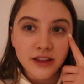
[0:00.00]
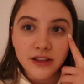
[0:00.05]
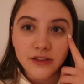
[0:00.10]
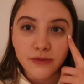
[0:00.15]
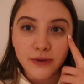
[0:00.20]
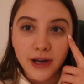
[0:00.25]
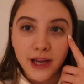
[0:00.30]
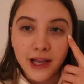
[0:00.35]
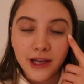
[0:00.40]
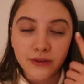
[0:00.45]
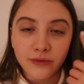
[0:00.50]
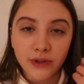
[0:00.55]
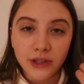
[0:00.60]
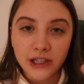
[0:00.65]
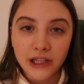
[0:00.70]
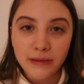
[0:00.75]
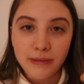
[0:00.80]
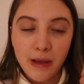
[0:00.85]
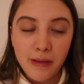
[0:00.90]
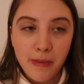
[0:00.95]
The rain
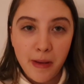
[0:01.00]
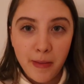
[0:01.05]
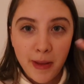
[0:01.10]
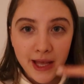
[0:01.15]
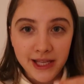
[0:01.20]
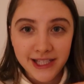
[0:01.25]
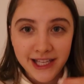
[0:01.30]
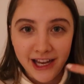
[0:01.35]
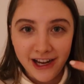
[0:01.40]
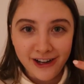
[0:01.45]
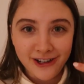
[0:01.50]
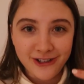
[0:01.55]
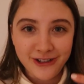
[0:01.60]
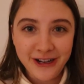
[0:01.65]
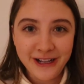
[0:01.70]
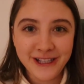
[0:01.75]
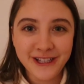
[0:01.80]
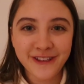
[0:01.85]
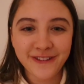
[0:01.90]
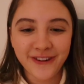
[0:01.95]
really made my mascara
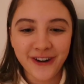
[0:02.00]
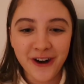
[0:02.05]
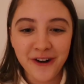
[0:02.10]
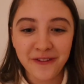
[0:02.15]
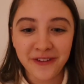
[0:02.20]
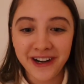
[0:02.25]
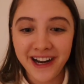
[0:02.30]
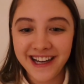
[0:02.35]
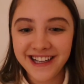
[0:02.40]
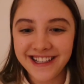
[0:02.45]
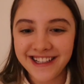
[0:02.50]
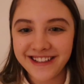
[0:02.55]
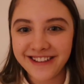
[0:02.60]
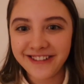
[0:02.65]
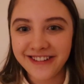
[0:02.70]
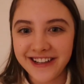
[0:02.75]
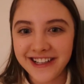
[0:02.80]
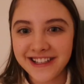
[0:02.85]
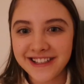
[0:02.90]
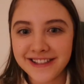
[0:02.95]
transfer over and I didn't
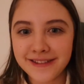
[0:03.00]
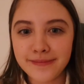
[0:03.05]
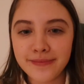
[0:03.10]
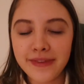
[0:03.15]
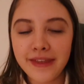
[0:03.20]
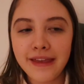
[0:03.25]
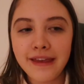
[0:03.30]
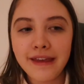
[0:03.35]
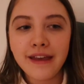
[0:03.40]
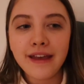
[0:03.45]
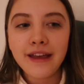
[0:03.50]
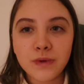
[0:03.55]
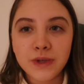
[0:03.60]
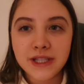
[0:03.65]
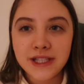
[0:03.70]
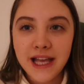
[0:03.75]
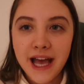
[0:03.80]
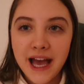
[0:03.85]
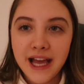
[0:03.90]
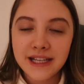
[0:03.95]
notice.
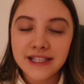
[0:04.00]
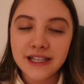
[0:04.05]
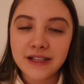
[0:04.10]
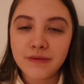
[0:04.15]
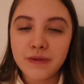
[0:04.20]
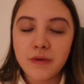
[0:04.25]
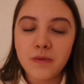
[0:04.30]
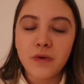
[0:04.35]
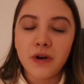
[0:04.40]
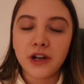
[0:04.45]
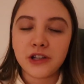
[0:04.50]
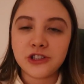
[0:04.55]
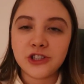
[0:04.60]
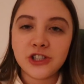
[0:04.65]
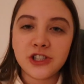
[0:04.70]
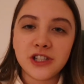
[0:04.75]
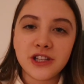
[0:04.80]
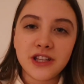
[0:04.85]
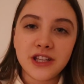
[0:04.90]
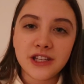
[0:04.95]
We sat and we
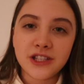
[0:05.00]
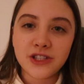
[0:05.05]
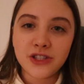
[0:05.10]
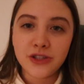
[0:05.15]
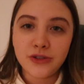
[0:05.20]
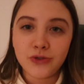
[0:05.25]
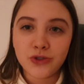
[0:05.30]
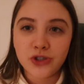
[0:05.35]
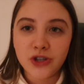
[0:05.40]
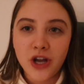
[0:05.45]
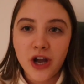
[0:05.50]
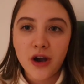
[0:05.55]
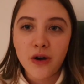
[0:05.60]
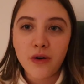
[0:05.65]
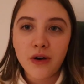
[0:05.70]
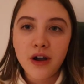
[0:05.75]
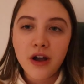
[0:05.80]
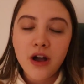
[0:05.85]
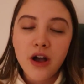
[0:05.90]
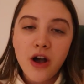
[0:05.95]
watched this new
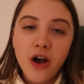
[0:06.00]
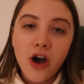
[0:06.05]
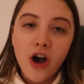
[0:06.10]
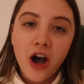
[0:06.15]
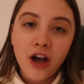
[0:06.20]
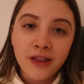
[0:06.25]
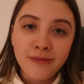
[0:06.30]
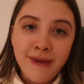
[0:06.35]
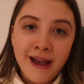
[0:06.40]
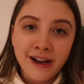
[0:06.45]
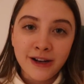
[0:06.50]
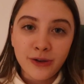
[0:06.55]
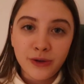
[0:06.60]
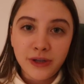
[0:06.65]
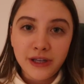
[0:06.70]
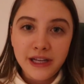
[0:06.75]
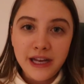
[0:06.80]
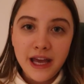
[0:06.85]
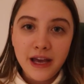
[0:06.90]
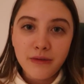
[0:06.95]
show on the
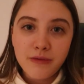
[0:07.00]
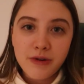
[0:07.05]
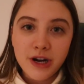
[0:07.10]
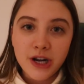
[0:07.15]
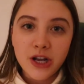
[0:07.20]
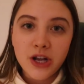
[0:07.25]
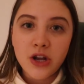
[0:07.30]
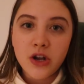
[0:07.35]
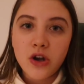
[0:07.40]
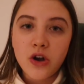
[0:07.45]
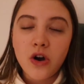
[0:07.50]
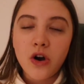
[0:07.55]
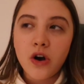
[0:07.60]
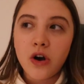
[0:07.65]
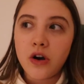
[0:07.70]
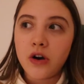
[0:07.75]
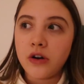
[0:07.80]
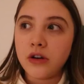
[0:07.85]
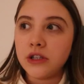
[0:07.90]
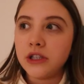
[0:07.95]
Magnolia Network
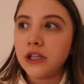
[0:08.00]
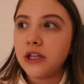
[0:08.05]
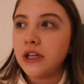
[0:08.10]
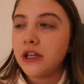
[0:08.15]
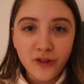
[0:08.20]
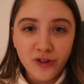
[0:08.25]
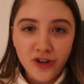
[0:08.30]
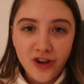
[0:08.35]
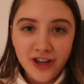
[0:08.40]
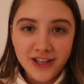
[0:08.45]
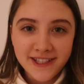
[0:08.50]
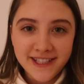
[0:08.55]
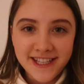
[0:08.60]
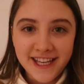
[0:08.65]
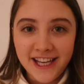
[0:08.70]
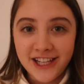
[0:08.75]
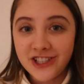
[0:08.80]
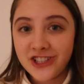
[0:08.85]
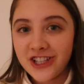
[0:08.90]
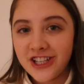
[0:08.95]
called The Lost
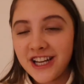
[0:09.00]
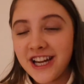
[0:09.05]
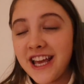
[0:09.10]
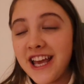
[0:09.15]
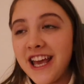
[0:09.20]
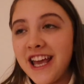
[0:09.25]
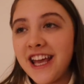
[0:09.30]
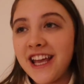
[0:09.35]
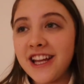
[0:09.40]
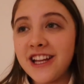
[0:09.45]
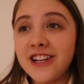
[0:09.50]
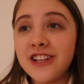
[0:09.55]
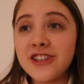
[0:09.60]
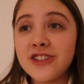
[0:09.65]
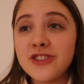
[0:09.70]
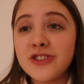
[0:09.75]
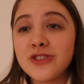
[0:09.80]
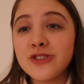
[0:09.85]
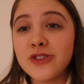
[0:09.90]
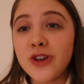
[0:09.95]
Kitchen. It
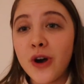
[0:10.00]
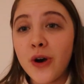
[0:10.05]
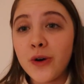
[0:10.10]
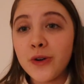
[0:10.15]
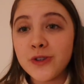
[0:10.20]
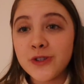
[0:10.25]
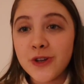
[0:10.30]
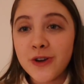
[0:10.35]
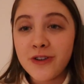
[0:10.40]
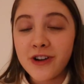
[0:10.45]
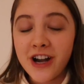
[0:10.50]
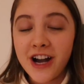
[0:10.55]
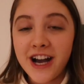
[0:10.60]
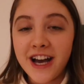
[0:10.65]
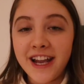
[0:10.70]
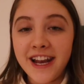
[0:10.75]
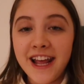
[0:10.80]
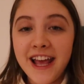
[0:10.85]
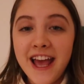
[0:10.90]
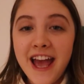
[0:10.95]
is so, so
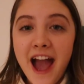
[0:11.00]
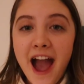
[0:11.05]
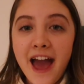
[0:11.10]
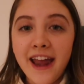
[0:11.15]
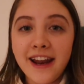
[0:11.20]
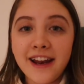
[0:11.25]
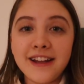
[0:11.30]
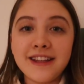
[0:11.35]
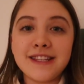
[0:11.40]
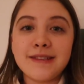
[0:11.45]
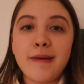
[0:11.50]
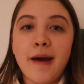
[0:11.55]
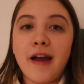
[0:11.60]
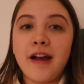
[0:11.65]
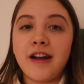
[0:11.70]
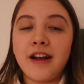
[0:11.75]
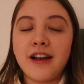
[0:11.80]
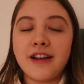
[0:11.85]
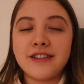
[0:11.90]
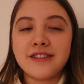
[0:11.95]
good, and it
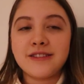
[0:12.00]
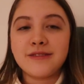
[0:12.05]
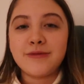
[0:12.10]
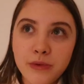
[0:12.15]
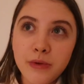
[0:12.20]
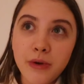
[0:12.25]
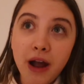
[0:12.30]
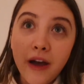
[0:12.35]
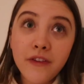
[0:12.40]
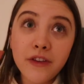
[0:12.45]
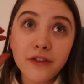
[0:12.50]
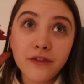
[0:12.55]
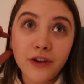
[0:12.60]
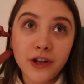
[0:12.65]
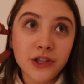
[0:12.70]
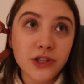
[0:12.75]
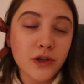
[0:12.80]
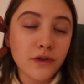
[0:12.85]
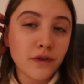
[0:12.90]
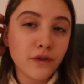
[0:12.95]
inspired us. We were having
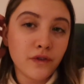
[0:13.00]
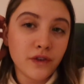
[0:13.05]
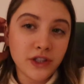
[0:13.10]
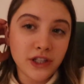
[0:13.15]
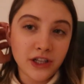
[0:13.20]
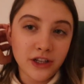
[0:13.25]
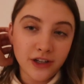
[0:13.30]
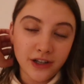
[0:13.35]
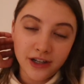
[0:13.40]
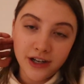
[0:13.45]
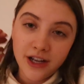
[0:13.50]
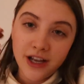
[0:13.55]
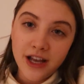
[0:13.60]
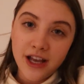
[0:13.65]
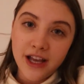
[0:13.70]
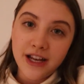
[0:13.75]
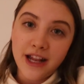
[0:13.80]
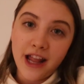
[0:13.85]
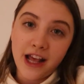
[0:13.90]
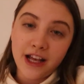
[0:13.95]
friends over for dinner
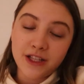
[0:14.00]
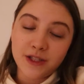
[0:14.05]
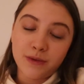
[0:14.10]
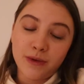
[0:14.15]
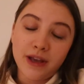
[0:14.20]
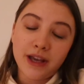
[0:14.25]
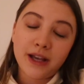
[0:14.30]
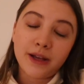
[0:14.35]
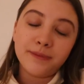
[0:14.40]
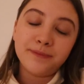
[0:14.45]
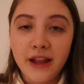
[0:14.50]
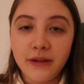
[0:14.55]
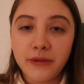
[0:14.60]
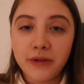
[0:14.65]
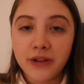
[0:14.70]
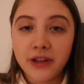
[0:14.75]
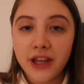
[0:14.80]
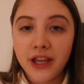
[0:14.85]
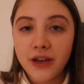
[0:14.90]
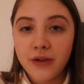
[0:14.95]
next week, and
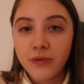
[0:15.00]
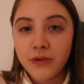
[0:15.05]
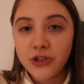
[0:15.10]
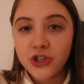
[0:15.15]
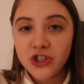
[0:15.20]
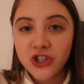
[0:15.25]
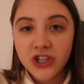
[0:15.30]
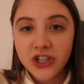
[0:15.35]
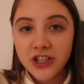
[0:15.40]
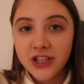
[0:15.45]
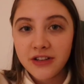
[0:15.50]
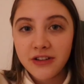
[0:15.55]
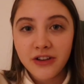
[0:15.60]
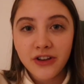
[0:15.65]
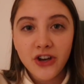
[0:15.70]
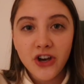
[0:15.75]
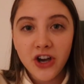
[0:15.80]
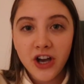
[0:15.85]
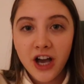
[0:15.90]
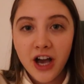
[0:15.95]
we were like, we
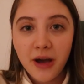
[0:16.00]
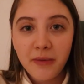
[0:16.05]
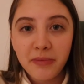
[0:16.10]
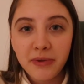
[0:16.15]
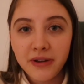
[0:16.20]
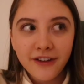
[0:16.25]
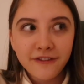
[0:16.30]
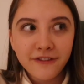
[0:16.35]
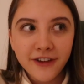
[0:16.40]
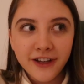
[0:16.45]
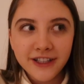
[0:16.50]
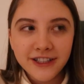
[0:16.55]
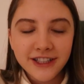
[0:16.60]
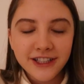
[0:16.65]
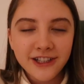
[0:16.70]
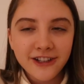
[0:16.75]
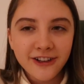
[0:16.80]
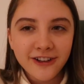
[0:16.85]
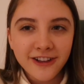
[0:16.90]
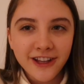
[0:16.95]
should cook up a fun
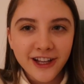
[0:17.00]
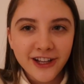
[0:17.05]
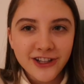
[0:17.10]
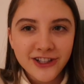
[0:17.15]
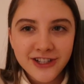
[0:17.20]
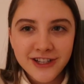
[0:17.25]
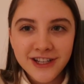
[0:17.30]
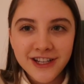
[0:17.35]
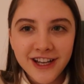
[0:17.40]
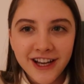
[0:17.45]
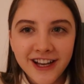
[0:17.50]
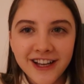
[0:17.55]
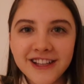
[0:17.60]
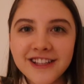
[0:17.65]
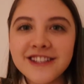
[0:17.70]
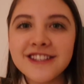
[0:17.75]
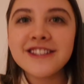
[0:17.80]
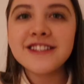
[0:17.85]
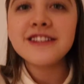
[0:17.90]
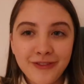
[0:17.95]
dinner like she
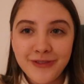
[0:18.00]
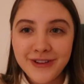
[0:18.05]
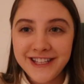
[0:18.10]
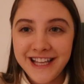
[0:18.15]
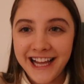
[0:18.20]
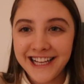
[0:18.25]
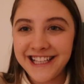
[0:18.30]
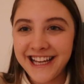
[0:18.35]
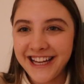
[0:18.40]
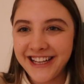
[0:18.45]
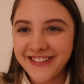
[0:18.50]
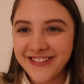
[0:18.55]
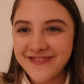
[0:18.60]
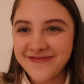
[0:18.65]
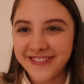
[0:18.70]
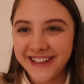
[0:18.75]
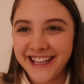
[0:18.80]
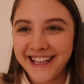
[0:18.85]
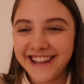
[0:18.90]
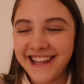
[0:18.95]
does. So we sat down and we
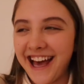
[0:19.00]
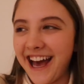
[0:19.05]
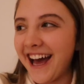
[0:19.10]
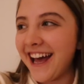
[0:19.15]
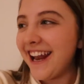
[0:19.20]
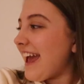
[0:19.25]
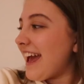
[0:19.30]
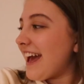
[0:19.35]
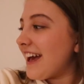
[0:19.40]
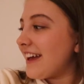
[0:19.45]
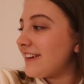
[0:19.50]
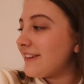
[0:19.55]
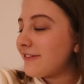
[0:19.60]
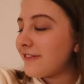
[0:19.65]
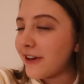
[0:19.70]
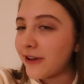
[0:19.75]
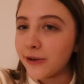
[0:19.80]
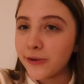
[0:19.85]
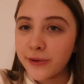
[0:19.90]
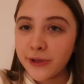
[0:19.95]
planned that and
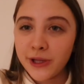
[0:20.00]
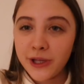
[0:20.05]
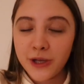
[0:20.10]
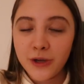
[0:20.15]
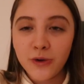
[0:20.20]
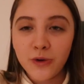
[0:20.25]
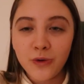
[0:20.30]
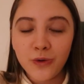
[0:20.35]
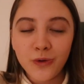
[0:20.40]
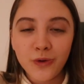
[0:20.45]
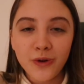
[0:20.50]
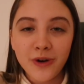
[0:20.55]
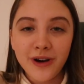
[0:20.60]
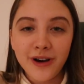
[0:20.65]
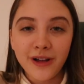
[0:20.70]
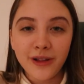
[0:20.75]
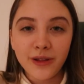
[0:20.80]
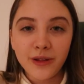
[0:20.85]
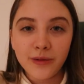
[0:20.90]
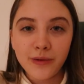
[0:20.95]
found a really
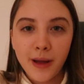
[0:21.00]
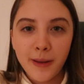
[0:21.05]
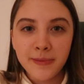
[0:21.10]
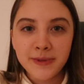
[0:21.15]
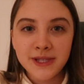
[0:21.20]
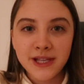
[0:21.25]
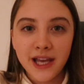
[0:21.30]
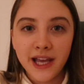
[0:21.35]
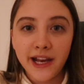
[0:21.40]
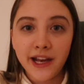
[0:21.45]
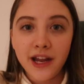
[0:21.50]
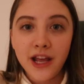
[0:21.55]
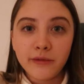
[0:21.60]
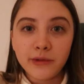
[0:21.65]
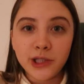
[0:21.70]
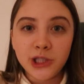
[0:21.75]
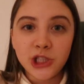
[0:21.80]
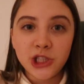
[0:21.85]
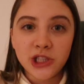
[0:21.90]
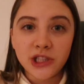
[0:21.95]
cool website
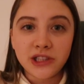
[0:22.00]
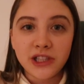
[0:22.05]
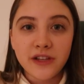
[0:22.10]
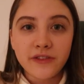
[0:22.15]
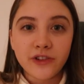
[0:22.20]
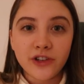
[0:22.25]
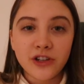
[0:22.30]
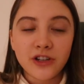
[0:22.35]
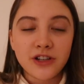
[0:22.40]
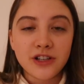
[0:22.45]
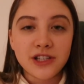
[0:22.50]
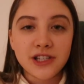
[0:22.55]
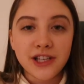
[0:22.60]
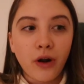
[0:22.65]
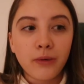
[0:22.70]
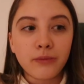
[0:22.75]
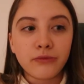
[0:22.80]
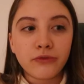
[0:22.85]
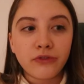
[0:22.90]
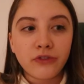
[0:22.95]
which delivers
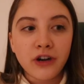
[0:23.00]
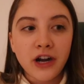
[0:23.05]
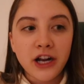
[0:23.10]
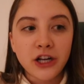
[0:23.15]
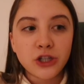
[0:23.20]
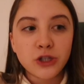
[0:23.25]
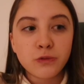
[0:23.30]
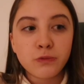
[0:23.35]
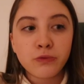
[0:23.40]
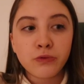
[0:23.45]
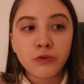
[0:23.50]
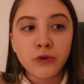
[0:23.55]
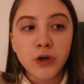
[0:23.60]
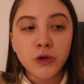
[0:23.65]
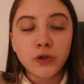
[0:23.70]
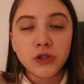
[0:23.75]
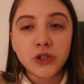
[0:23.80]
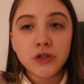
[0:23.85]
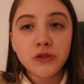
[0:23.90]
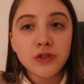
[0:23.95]
farm fresh
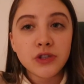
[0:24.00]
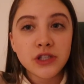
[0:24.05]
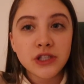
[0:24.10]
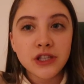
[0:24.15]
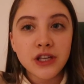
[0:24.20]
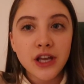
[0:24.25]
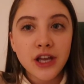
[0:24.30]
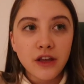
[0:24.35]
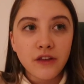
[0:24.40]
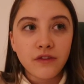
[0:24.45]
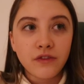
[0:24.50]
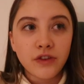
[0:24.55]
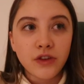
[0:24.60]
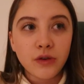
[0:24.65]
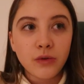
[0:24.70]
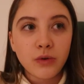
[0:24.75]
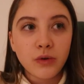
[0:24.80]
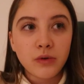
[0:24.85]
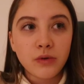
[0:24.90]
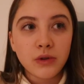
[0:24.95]
produce if
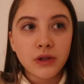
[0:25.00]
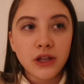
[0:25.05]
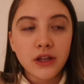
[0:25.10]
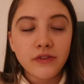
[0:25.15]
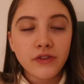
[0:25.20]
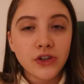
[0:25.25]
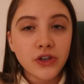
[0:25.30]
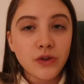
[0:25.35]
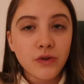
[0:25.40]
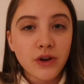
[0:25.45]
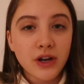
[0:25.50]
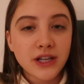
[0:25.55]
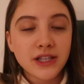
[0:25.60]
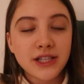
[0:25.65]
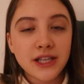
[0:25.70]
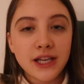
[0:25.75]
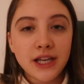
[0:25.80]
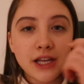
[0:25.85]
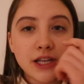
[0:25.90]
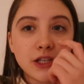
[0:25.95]
you live in New York
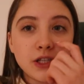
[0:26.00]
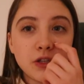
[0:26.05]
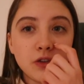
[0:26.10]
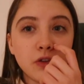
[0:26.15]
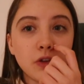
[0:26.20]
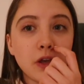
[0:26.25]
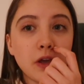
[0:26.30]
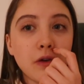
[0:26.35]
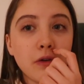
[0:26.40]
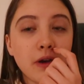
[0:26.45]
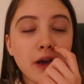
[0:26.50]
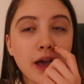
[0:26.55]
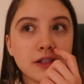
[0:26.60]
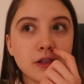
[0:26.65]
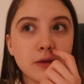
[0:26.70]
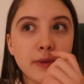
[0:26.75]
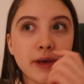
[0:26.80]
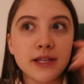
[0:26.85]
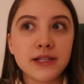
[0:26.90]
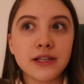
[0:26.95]
City to you.
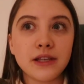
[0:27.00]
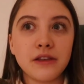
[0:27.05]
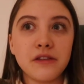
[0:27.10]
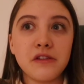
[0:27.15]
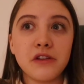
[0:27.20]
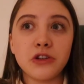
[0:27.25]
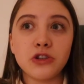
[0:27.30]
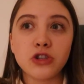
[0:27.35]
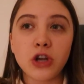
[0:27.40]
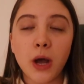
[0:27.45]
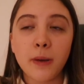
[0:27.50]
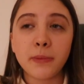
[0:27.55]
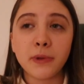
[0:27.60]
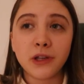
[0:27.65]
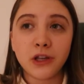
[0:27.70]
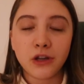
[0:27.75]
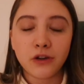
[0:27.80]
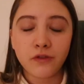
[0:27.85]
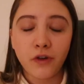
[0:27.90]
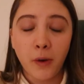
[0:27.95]
So basically you can shop
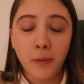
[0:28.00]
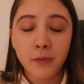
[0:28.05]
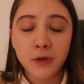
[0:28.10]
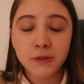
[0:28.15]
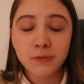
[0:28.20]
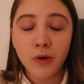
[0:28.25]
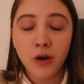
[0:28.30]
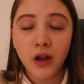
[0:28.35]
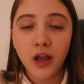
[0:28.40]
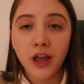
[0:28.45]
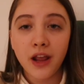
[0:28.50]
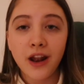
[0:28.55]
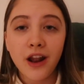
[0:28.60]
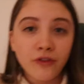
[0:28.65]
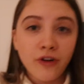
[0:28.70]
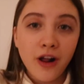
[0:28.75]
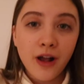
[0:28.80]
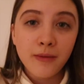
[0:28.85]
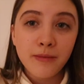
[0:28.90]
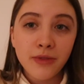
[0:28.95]
like your farmer's market
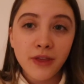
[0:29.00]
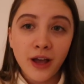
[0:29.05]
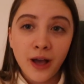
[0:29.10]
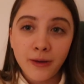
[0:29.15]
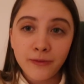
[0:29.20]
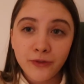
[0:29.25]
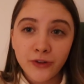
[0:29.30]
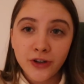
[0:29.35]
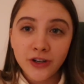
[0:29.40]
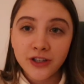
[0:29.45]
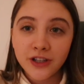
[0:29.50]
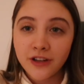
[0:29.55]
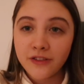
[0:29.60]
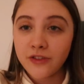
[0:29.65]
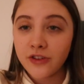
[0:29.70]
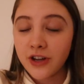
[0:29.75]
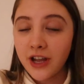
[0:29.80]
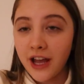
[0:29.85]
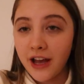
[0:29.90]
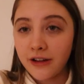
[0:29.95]
from the comfort
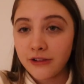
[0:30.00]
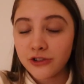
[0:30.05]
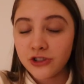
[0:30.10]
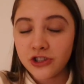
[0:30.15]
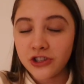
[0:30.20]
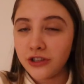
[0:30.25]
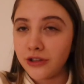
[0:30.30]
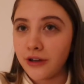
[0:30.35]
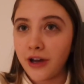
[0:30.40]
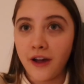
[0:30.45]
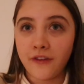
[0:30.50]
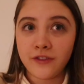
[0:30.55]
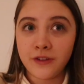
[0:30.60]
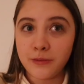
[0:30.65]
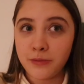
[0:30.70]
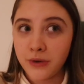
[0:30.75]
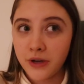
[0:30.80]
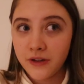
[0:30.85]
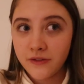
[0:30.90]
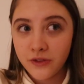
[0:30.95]
of your couch. You don't have
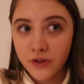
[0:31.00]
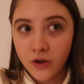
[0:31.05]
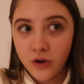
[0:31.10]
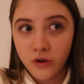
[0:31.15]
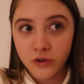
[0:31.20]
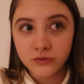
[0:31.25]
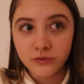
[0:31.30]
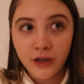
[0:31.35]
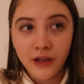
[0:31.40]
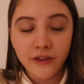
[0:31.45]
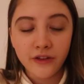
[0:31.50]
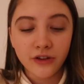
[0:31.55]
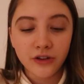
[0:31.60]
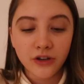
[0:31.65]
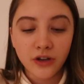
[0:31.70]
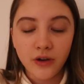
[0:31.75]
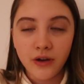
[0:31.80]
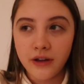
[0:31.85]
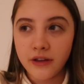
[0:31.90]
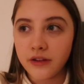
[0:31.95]
to brave the cold weather
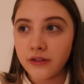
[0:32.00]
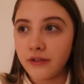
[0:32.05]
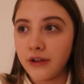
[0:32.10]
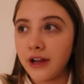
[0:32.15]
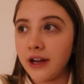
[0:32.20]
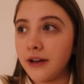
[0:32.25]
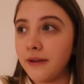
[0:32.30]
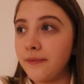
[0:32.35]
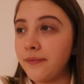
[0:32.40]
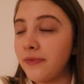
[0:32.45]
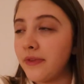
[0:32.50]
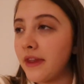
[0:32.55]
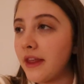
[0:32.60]
and go out in the rain.